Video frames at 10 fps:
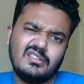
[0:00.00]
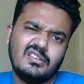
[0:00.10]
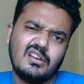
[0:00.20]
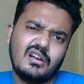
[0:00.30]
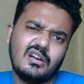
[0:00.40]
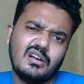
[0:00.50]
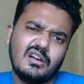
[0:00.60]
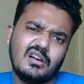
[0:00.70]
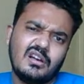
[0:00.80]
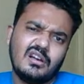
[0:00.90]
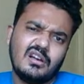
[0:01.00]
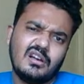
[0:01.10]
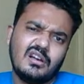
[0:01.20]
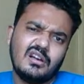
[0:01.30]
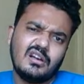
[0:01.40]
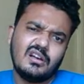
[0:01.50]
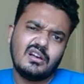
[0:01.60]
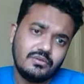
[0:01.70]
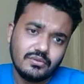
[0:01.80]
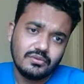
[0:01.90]
yeah, I
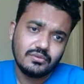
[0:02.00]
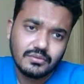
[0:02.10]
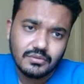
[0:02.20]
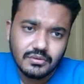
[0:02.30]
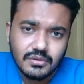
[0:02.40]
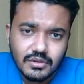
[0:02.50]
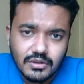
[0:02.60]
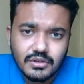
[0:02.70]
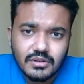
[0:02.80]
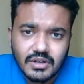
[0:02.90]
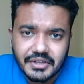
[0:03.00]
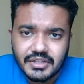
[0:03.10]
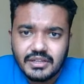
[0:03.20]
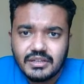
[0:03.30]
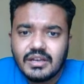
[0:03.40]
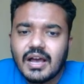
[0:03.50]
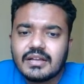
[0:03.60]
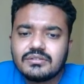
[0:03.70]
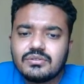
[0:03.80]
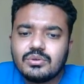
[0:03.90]
don't know. I think he
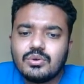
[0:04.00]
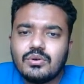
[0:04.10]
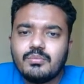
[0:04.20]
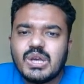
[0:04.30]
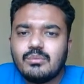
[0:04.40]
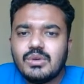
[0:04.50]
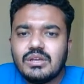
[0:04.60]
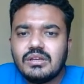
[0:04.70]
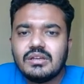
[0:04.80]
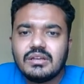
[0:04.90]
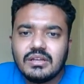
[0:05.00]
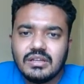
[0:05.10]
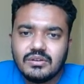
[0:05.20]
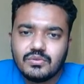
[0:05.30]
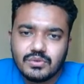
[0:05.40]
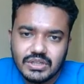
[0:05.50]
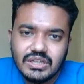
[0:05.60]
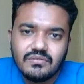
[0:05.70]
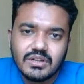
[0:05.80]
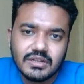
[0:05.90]
has to go maybe to
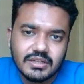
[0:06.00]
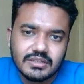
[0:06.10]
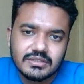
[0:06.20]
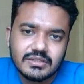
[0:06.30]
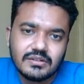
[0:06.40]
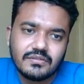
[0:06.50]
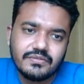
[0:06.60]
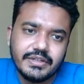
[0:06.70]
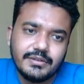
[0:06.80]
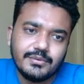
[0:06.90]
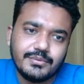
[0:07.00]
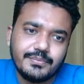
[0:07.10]
e1 instead of e2.